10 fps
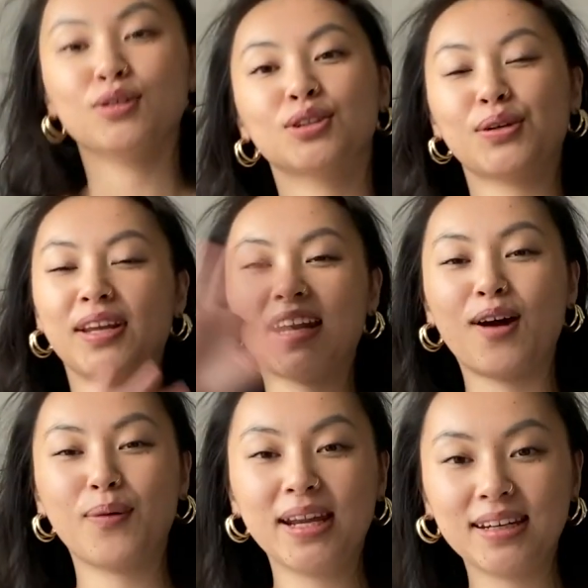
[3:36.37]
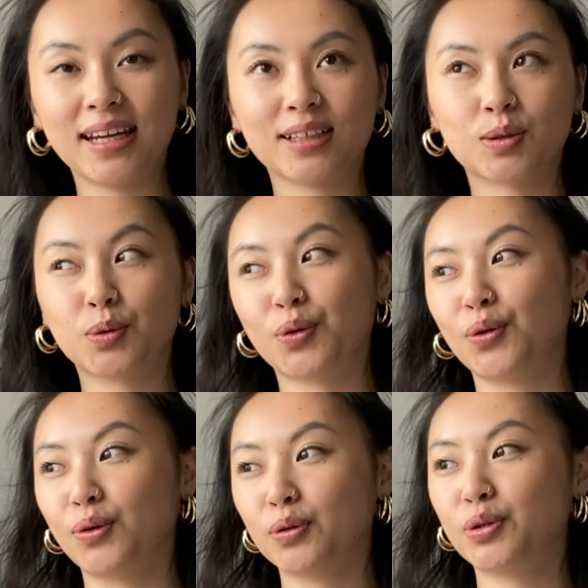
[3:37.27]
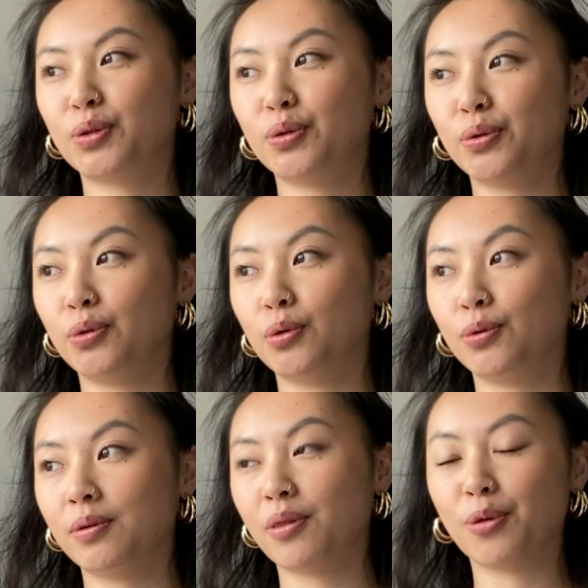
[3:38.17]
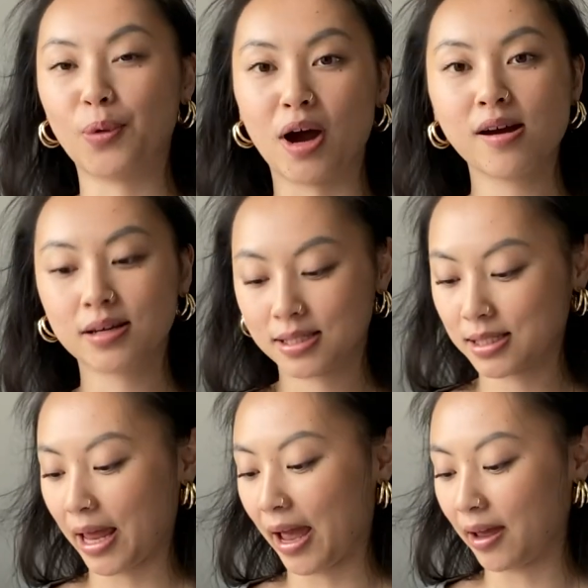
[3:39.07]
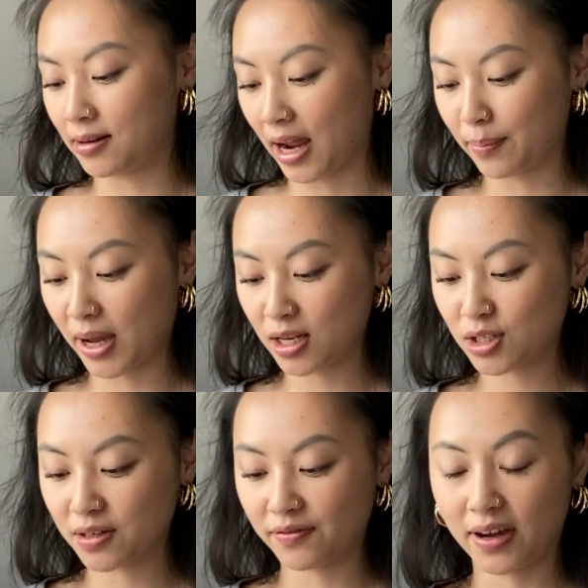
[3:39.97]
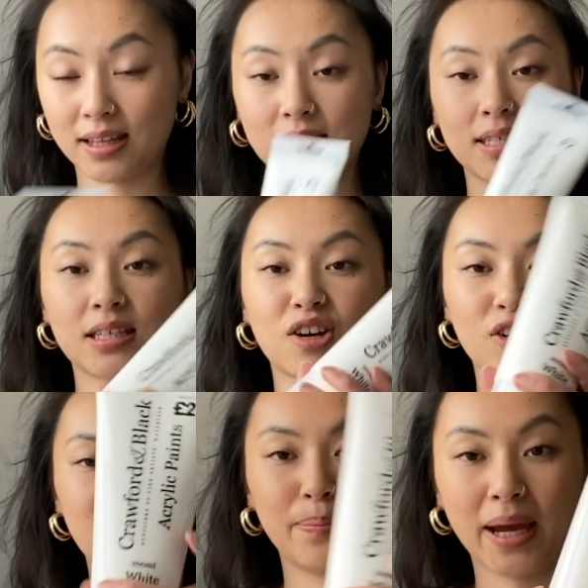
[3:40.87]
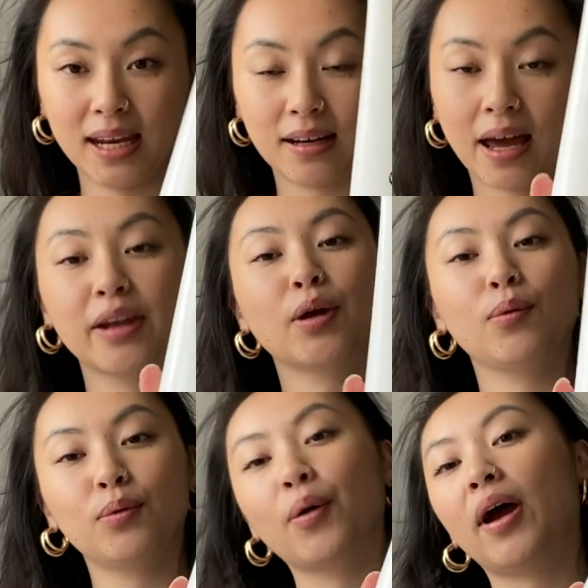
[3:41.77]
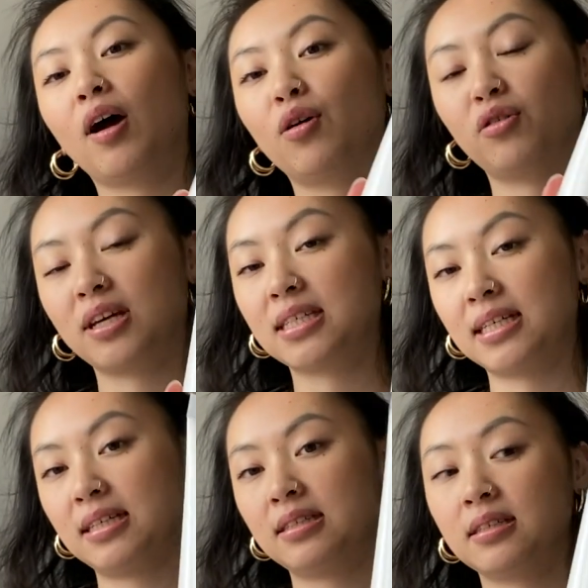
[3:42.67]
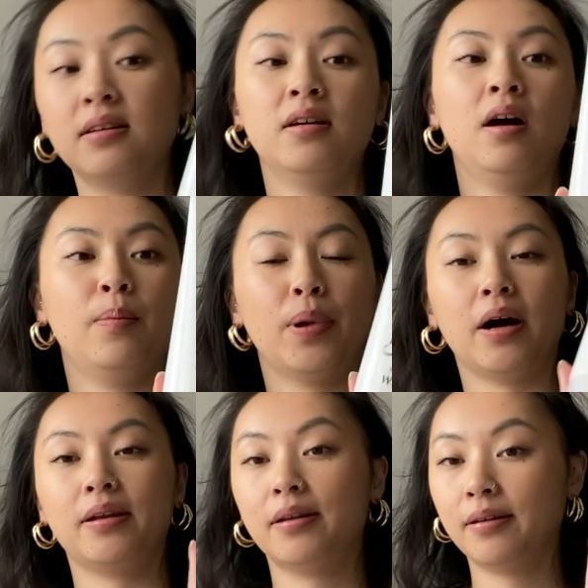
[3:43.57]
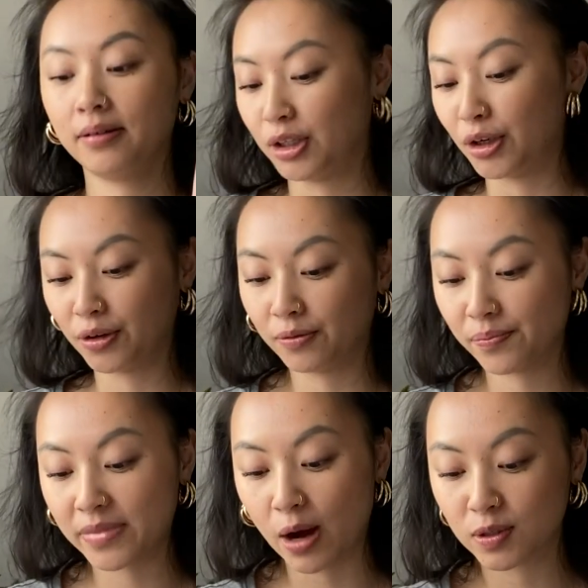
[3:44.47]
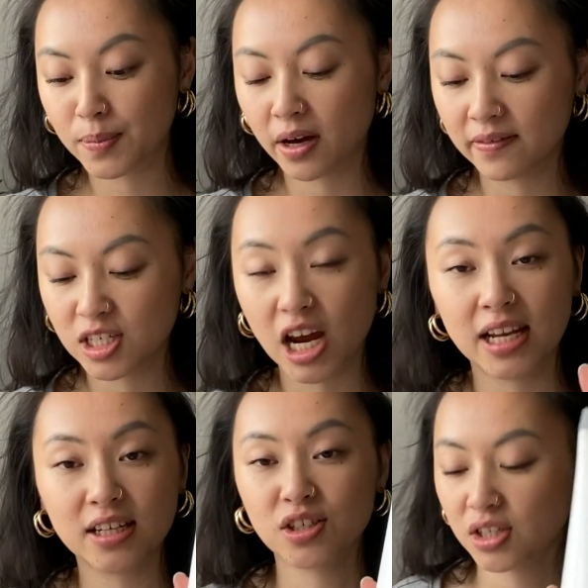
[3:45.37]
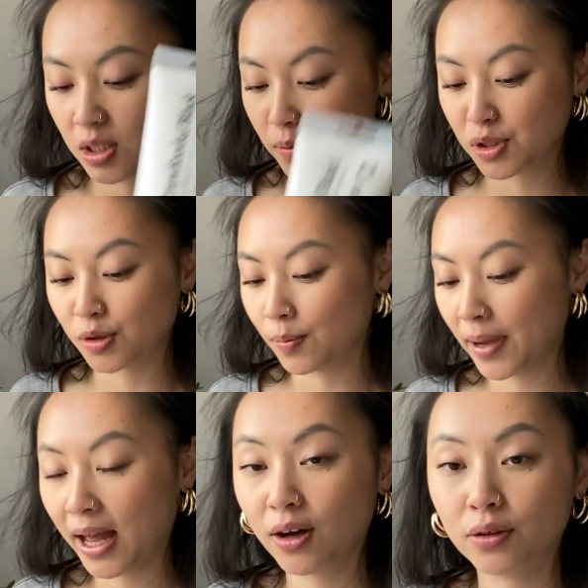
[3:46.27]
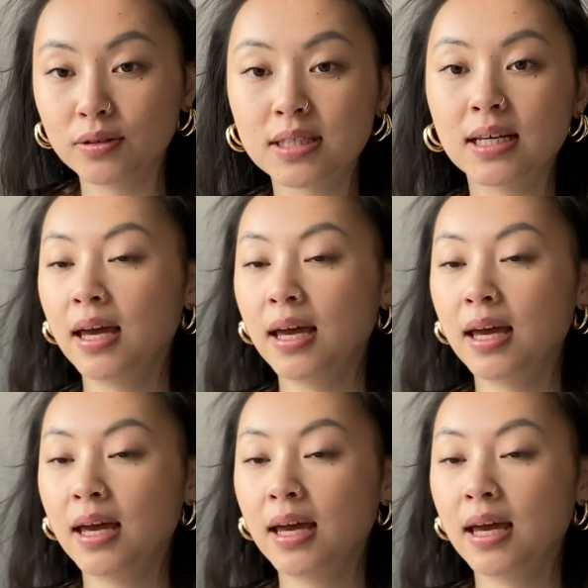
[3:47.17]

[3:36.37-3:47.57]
So then I went next door to the works and I managed to find this acrylic paint. I don't know how great it is, but you know, that was part of the challenge. This was £2.